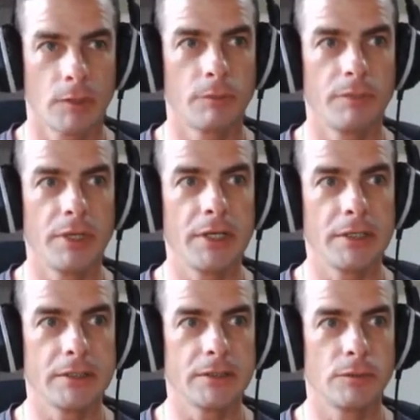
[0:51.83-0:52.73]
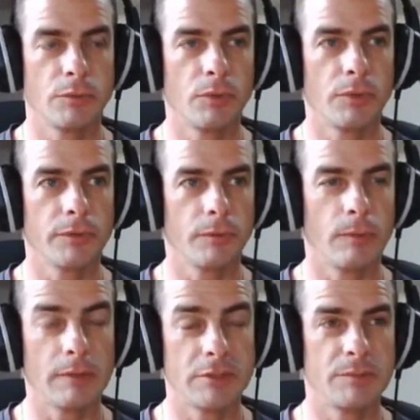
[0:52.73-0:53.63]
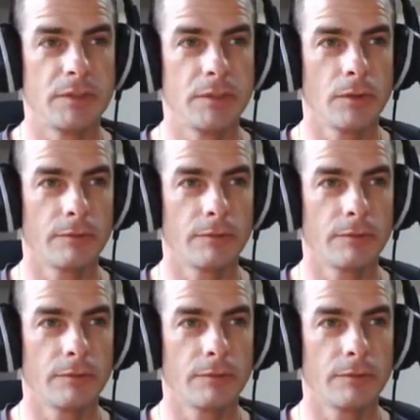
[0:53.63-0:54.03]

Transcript: completely support WebGPU,